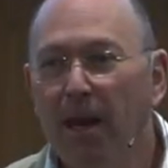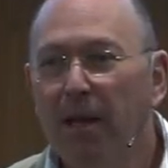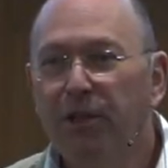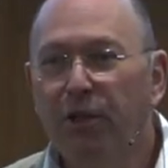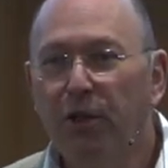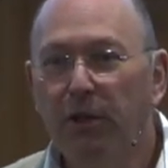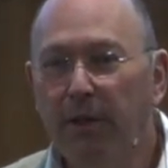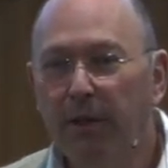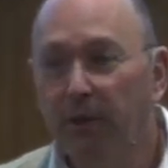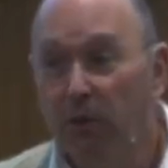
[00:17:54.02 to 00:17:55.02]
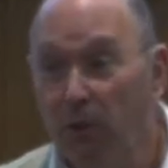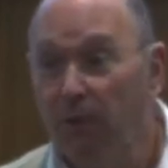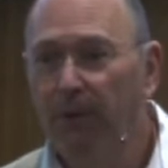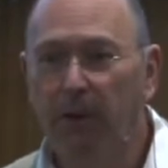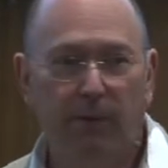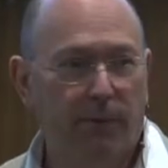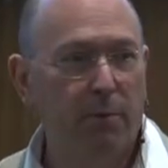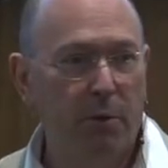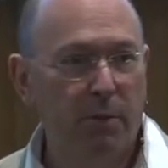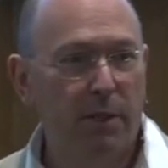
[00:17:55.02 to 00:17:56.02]
so you learn an awful lot from
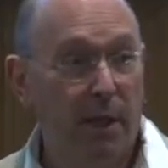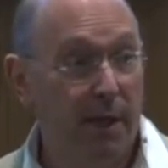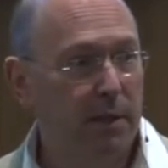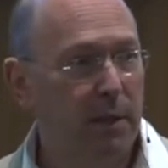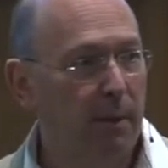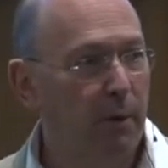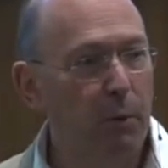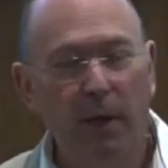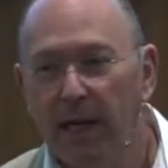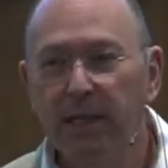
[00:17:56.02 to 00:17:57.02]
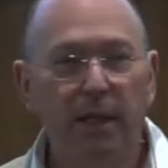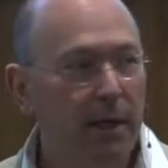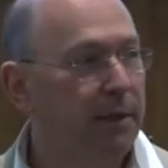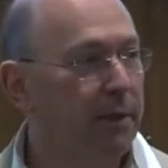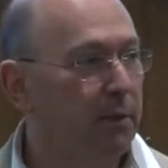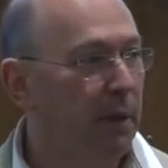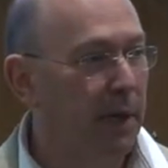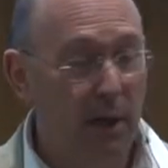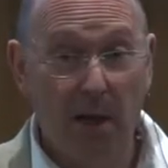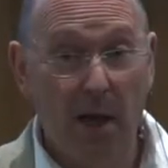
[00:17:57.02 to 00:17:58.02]
your mistakes. I mean, when I started in,
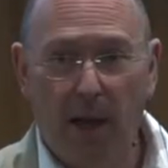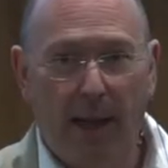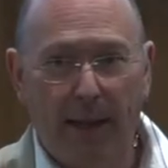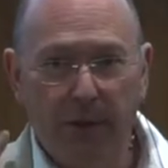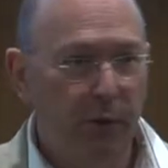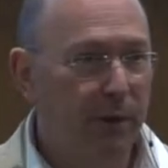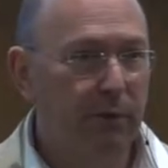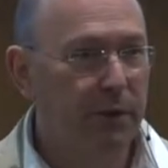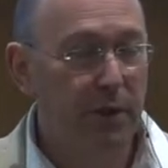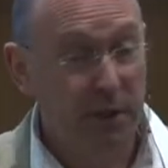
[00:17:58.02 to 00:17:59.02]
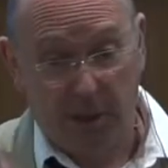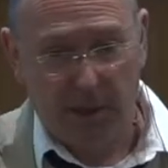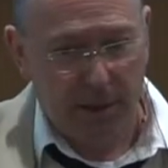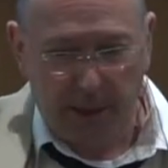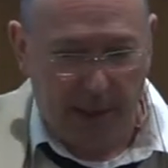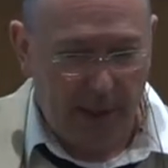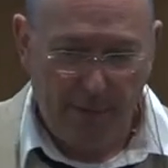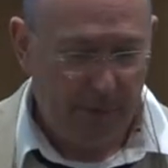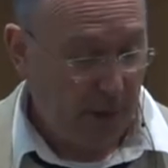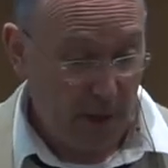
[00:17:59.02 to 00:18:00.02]
uh, doing research sitting in
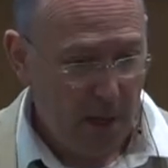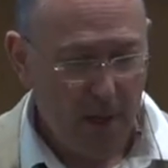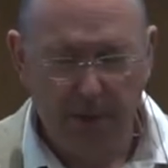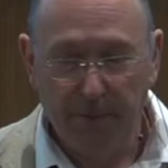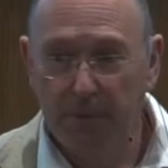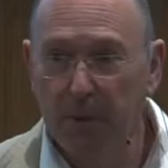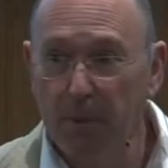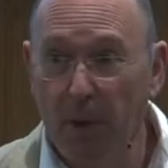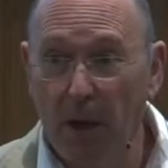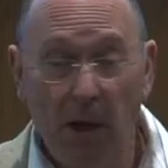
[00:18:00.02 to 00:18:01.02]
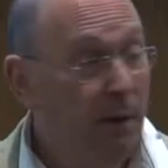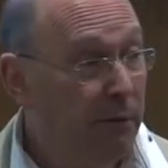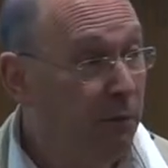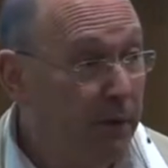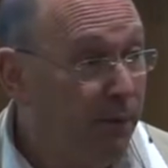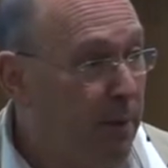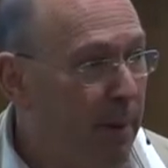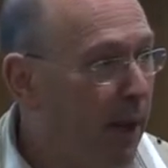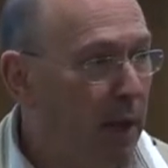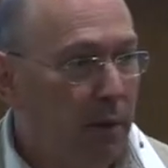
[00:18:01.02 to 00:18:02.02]
Africa, the, the only real
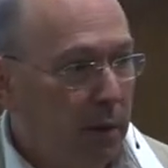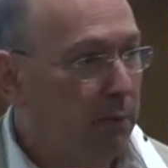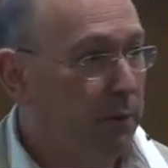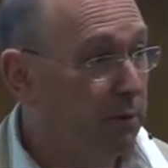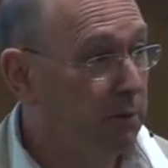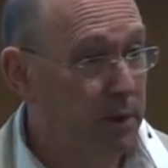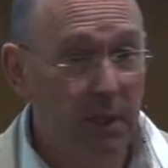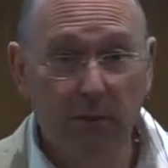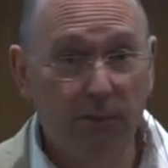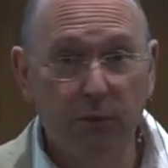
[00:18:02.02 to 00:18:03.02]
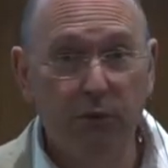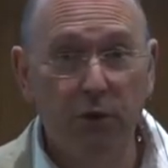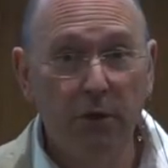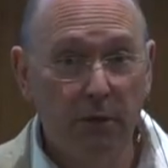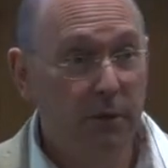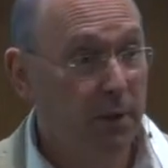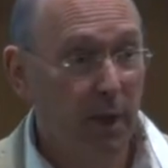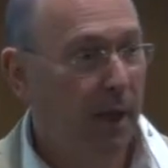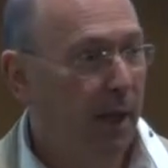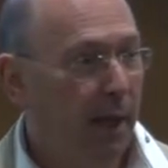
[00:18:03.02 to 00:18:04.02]
feedback I got was sent off to journals.
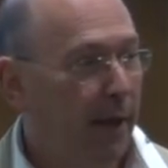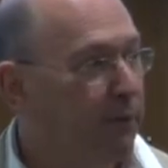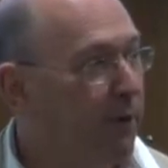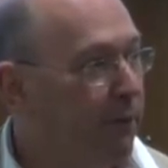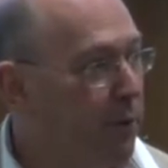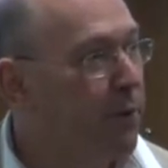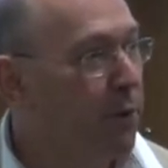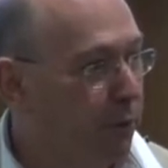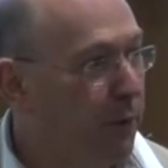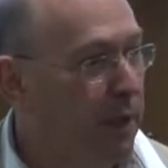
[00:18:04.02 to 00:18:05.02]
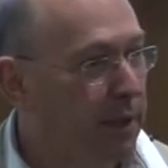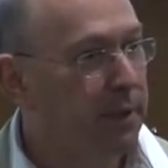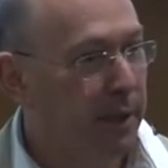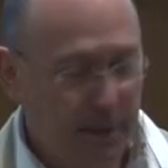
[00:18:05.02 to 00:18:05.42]
And reviewer three said,